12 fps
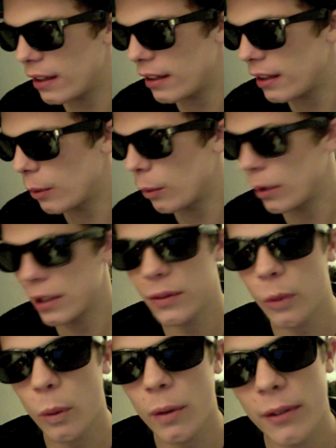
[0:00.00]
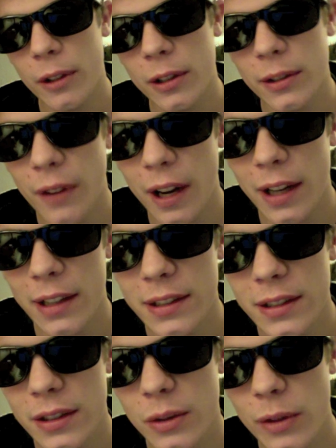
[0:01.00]
won his 4 first
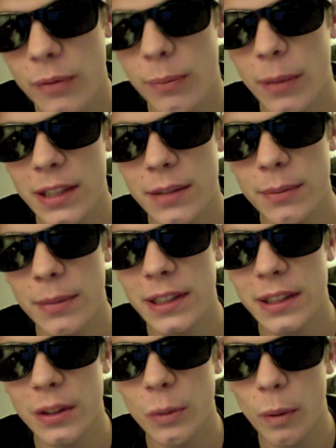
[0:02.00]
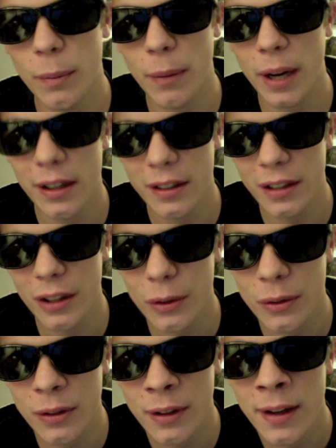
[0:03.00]
fights, 3 of them by submission, 1 by
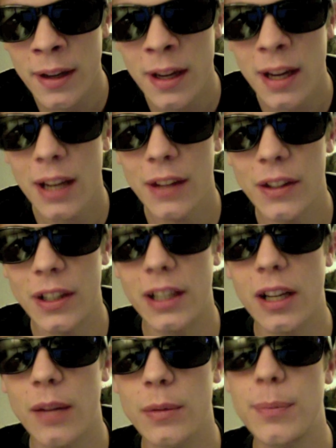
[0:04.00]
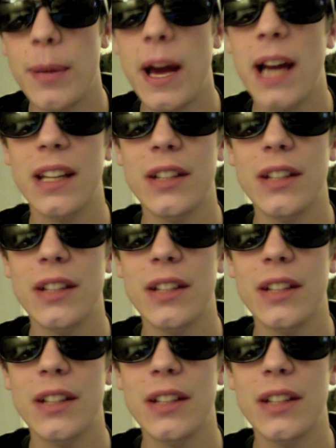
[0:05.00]
unknown. And then he comes back in